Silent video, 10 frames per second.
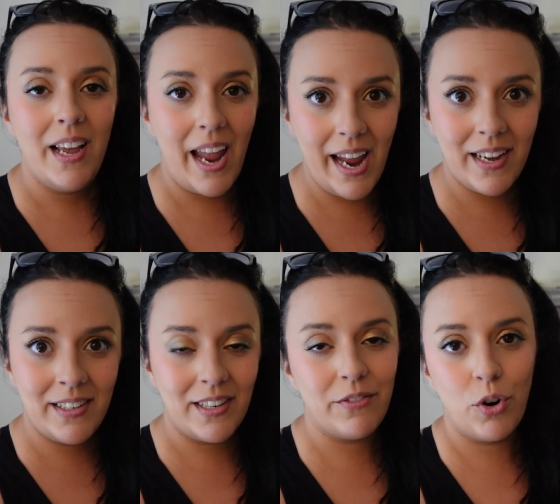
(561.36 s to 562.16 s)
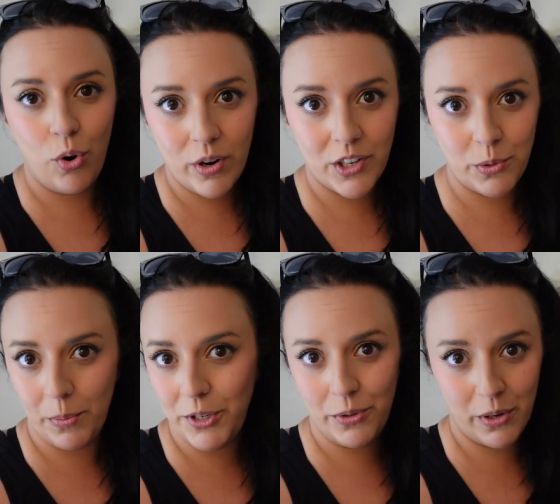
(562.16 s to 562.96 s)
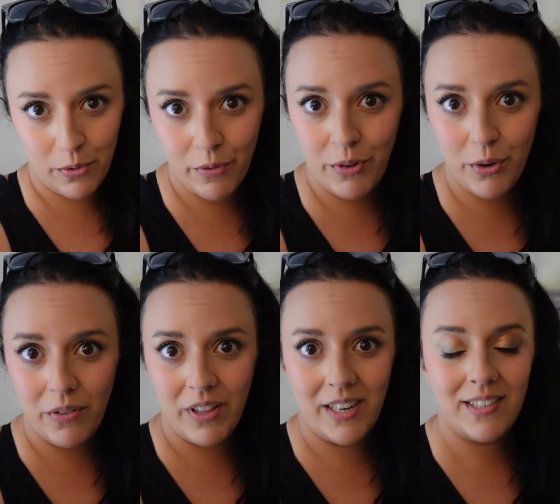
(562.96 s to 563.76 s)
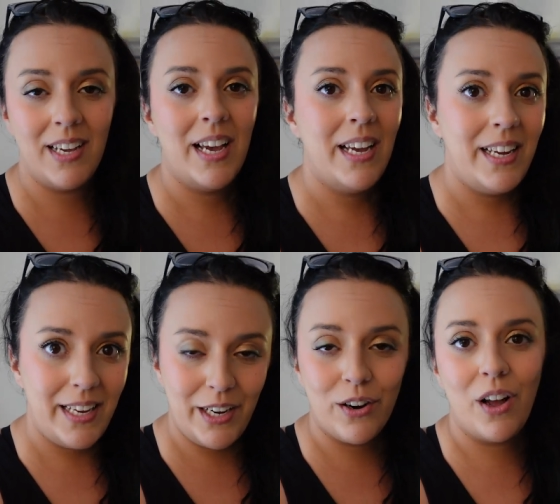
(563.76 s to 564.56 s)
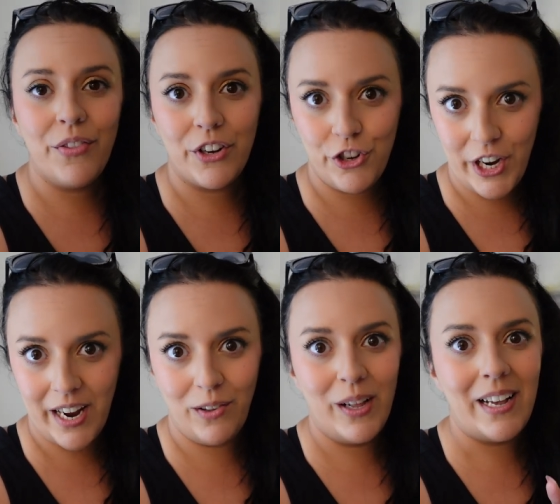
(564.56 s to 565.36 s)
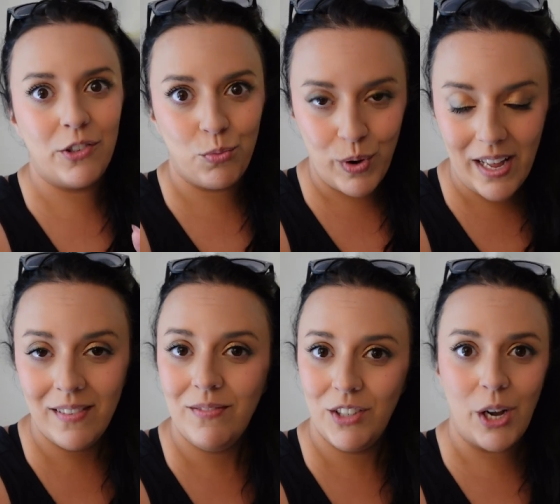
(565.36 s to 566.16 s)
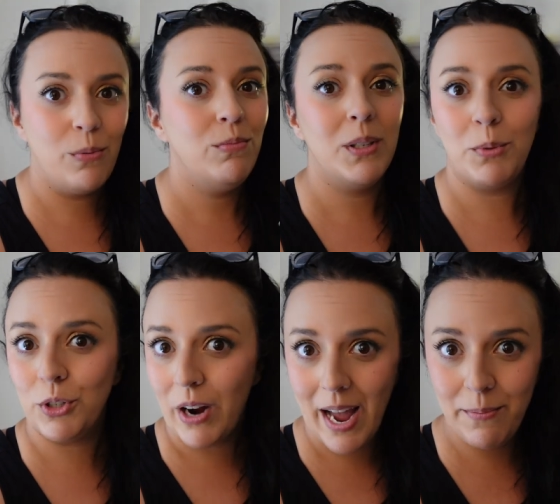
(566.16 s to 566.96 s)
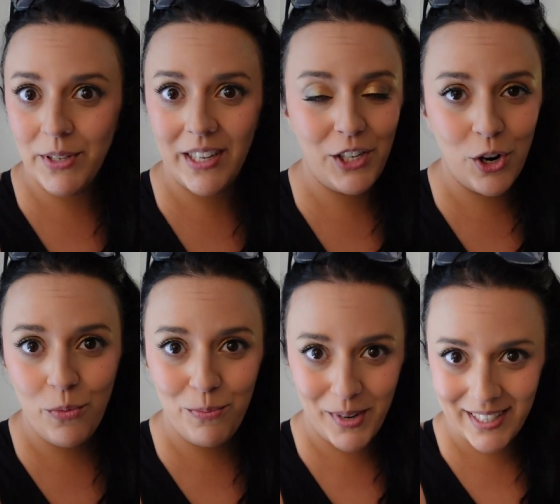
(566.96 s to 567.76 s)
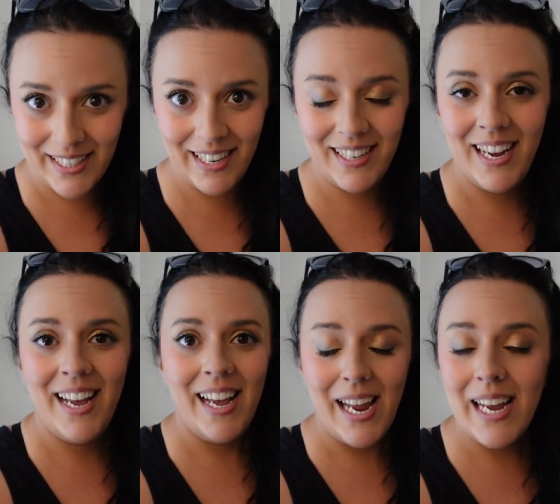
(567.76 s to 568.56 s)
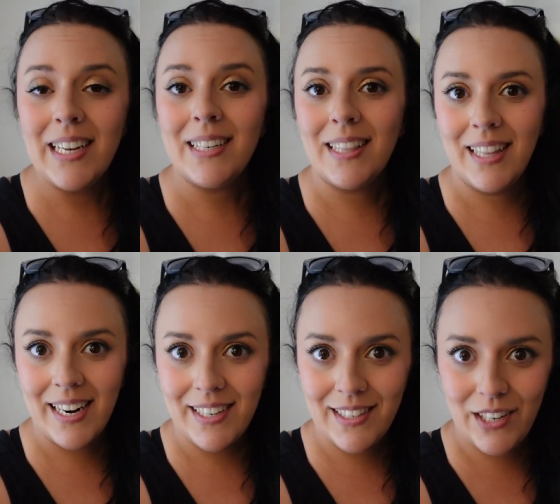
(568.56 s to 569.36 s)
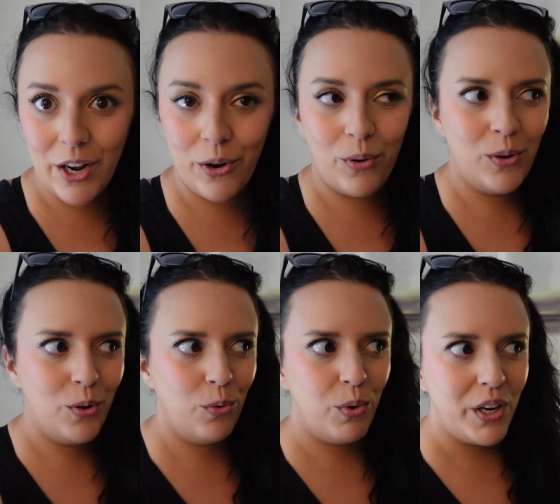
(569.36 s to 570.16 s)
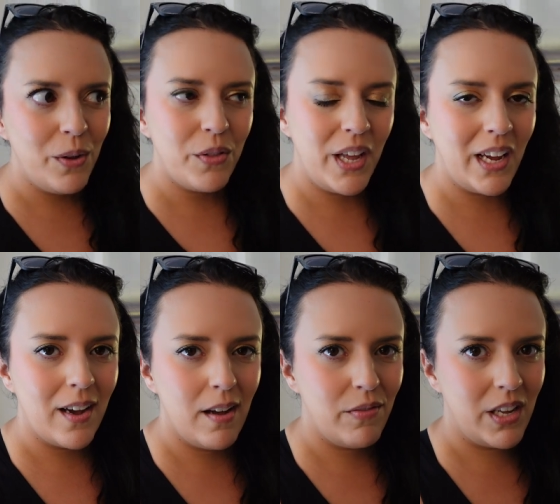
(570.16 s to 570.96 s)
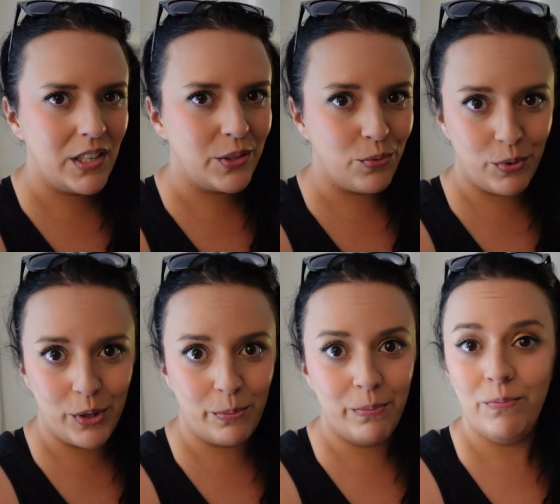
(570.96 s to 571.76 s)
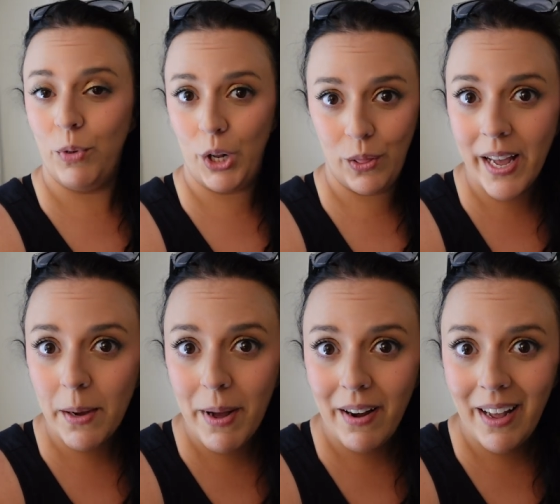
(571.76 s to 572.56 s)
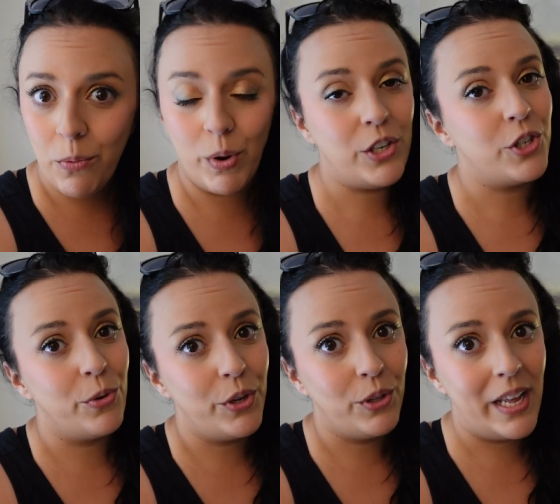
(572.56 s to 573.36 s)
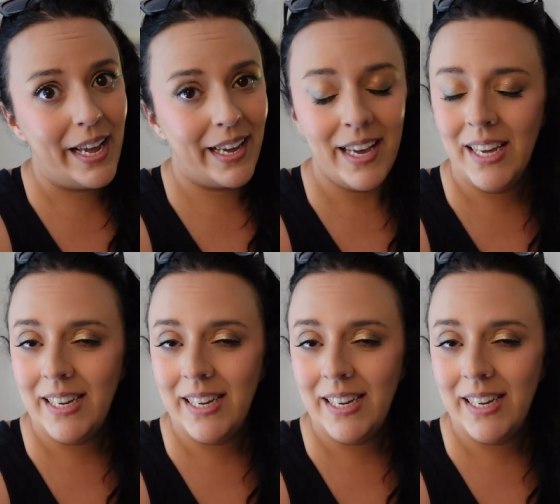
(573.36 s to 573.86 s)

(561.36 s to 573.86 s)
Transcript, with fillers: And of course, we'll be doing a review of this here on the channel as well. So subscribe so that you don't miss it and let us know what do you think of this room? What do you like about it? What don't you like?